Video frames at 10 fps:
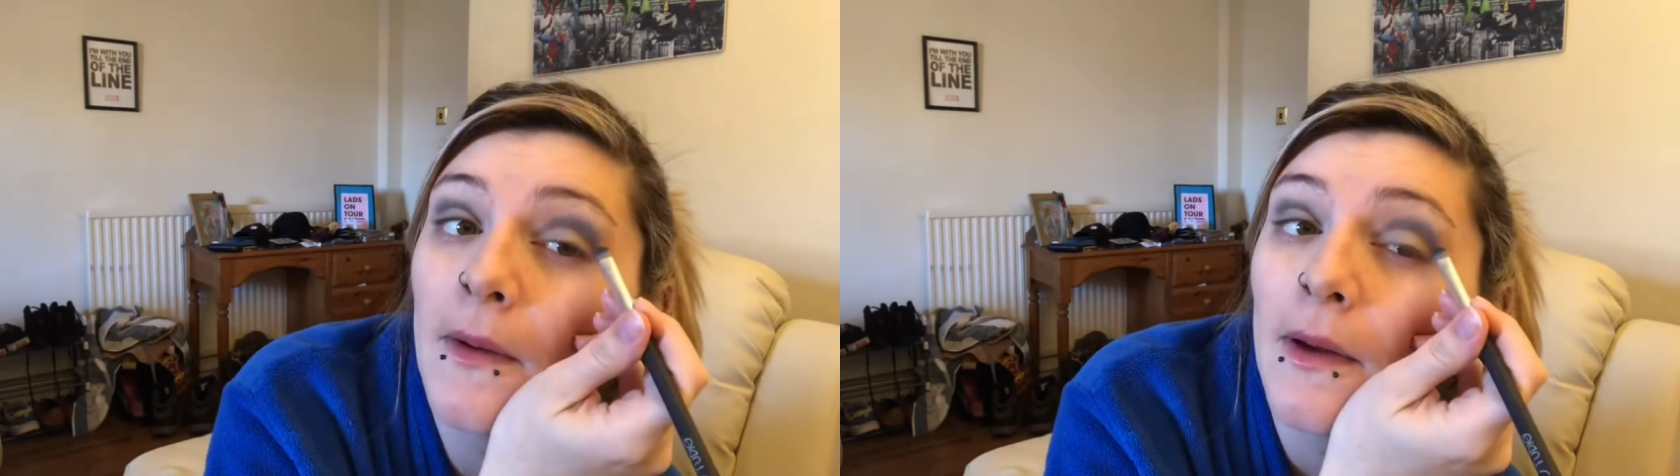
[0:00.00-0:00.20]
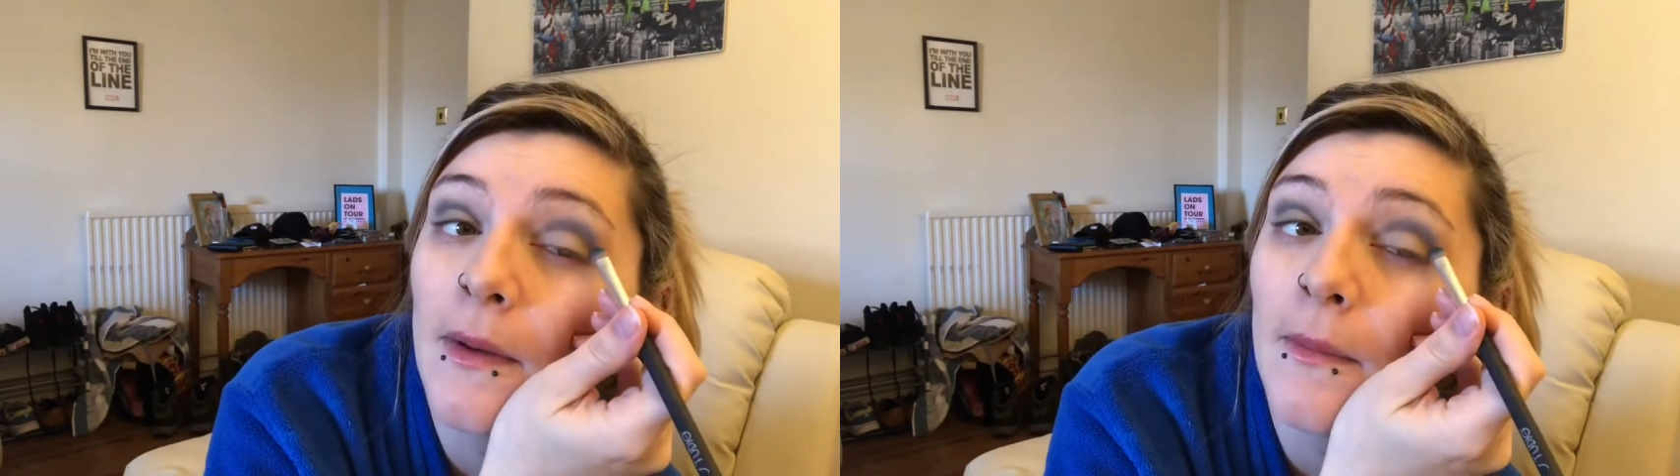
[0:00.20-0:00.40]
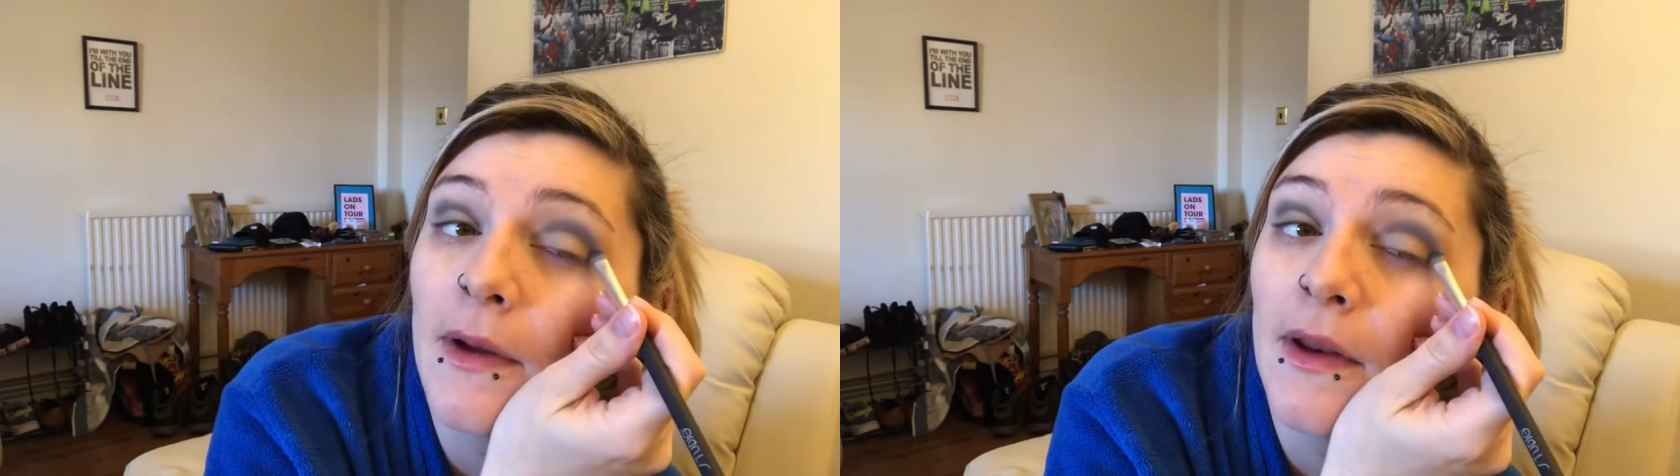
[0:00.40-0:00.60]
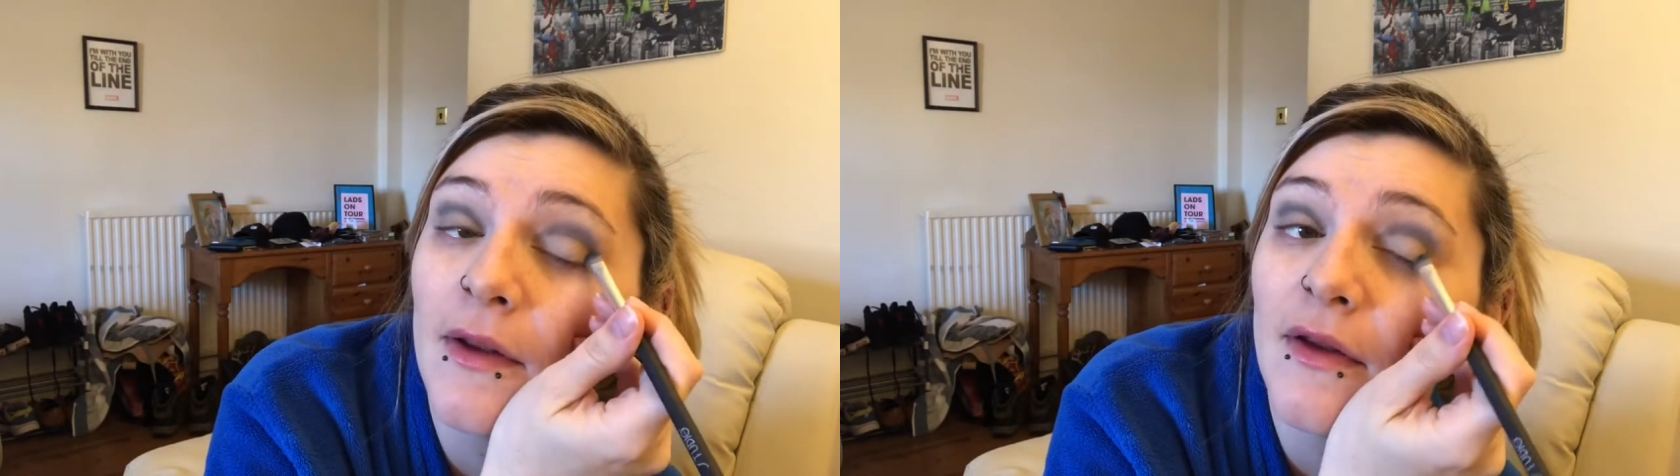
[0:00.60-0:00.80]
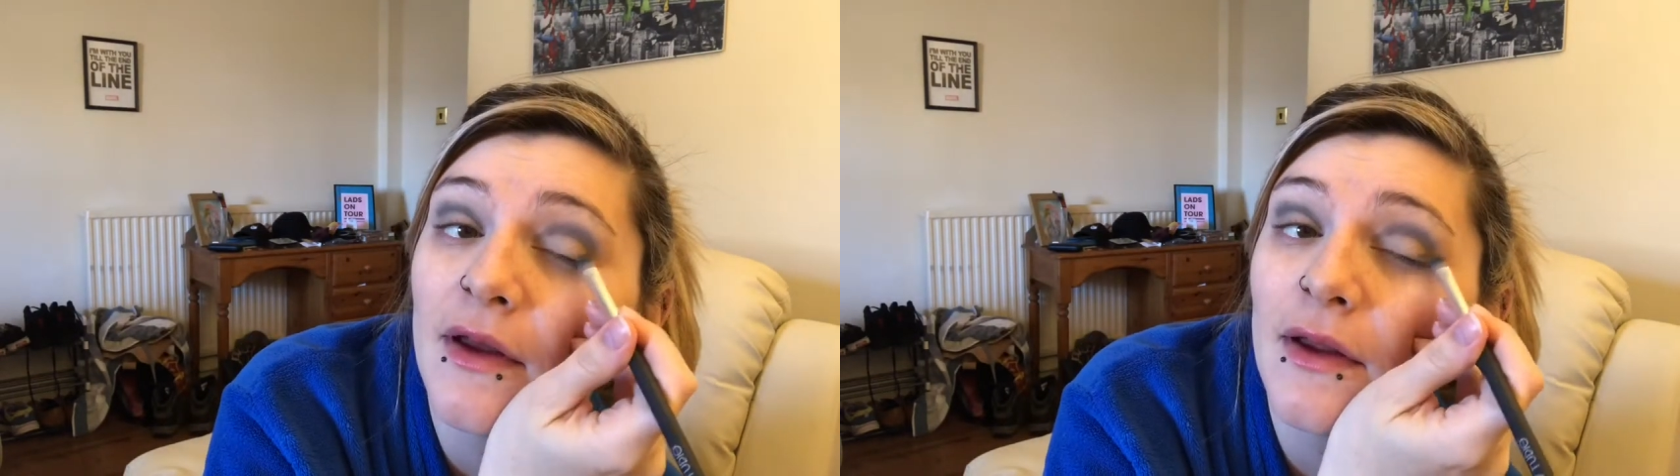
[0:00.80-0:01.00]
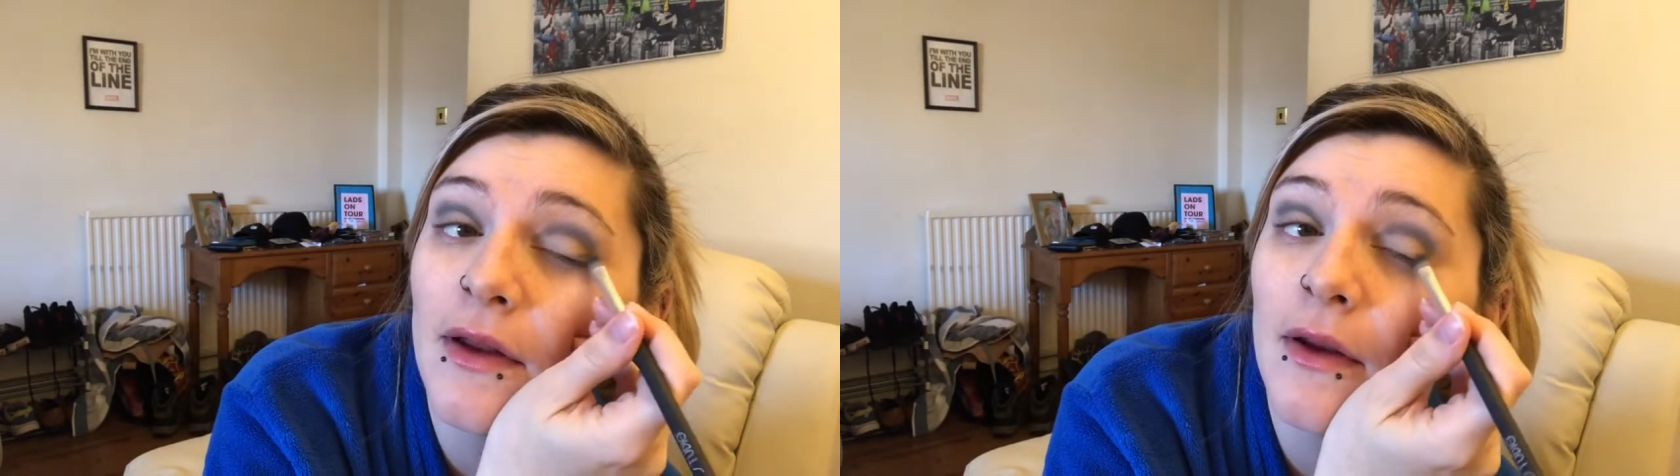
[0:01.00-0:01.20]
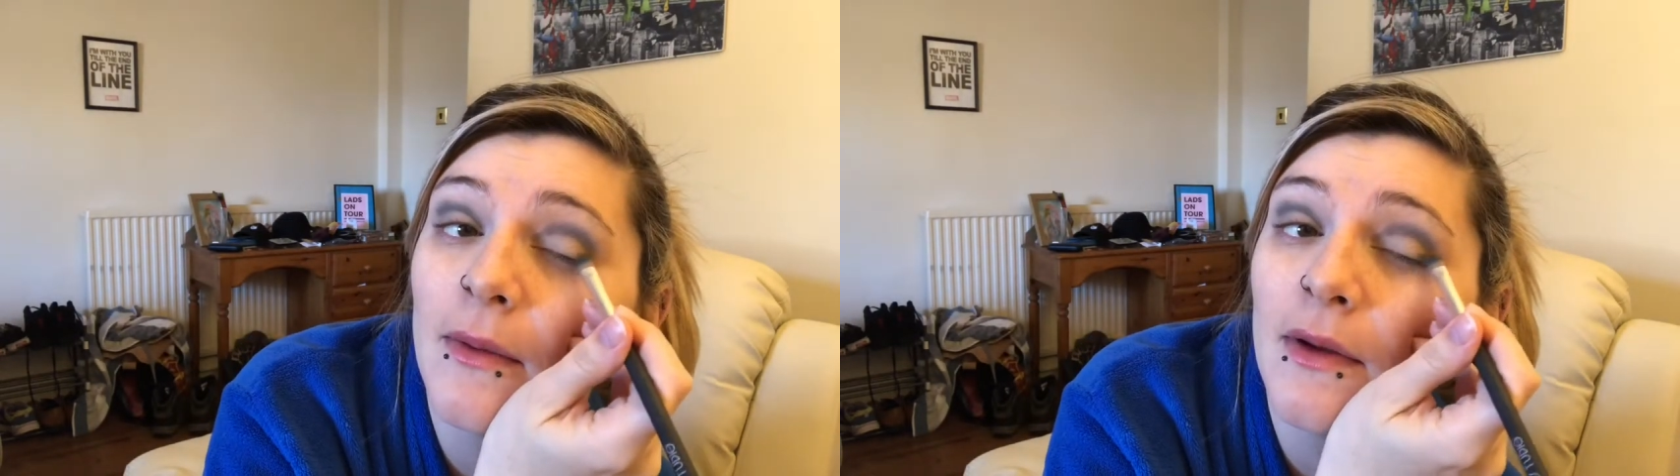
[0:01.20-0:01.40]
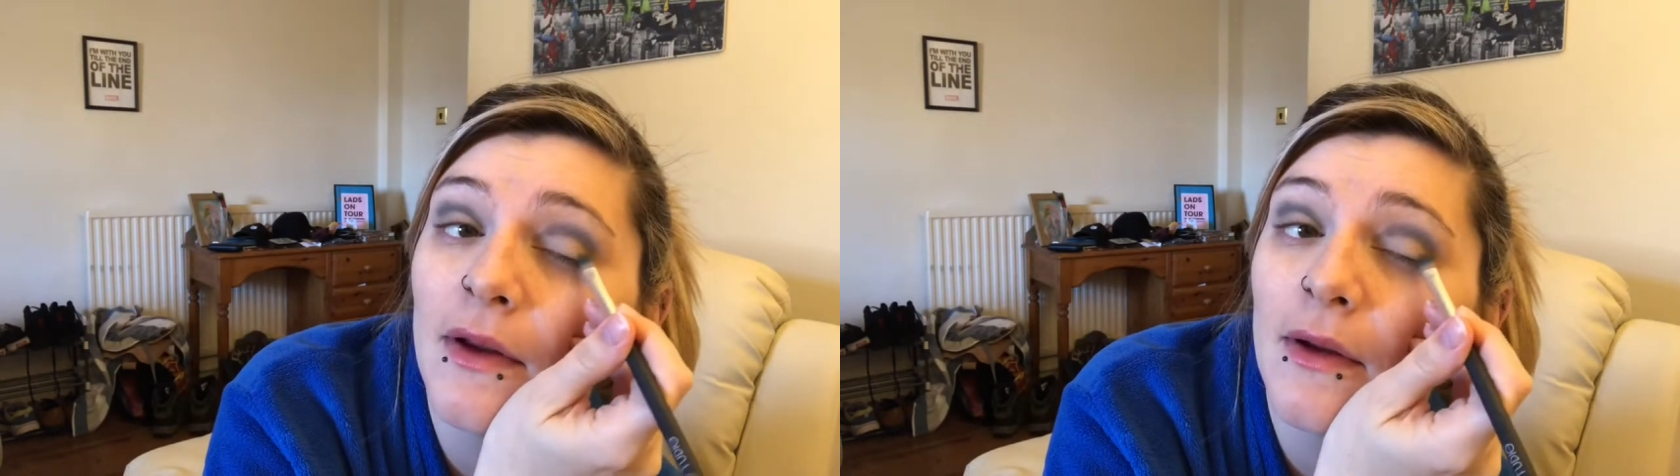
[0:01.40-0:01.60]
And we're going to take a little
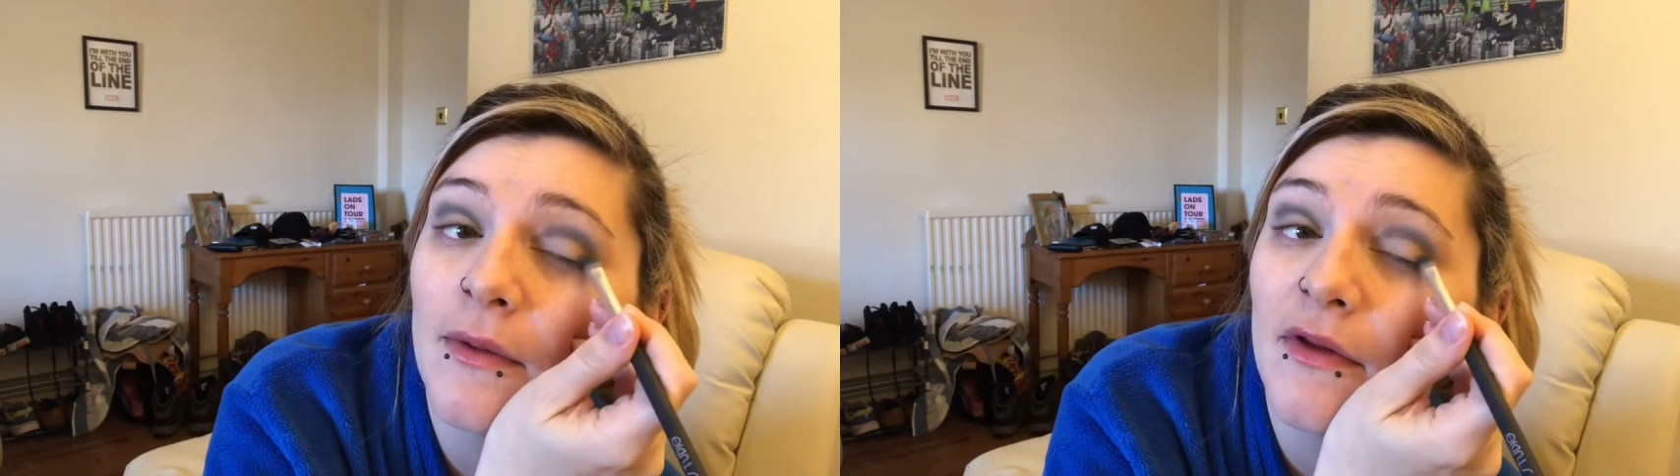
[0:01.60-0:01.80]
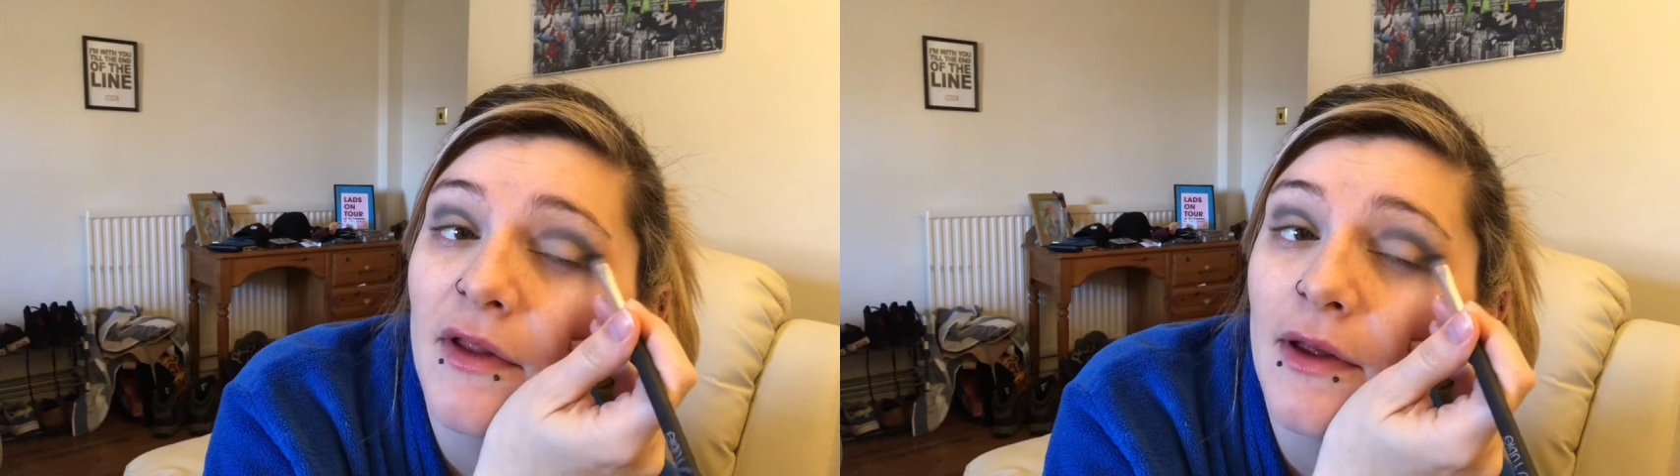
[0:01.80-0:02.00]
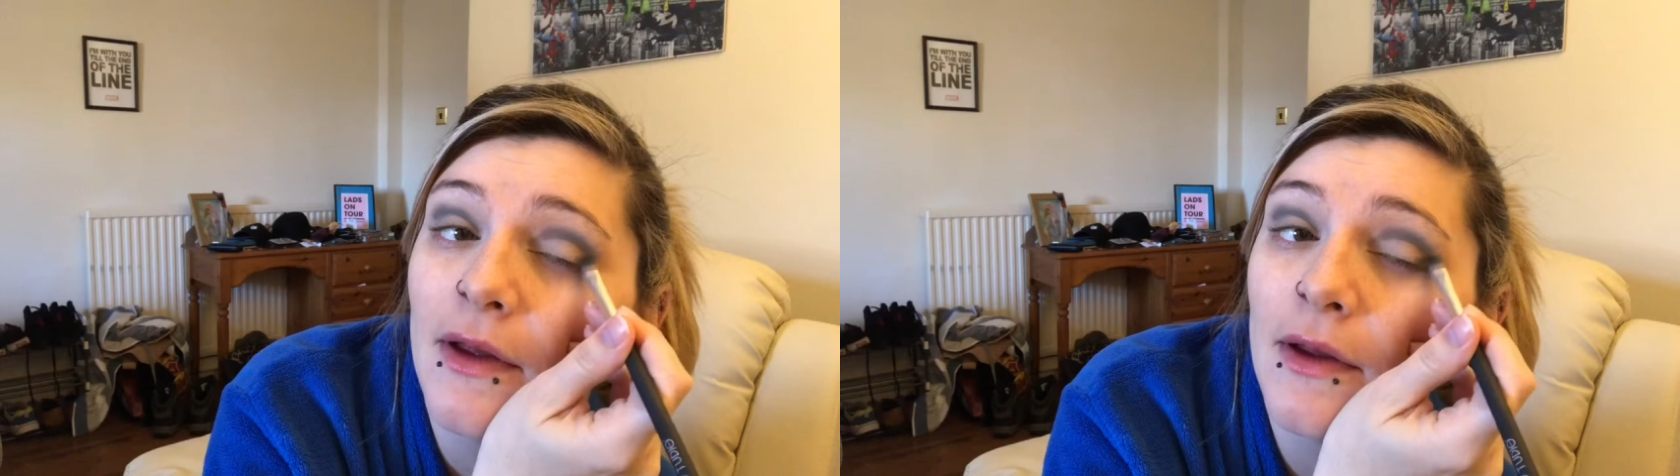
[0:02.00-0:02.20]
bit down to there.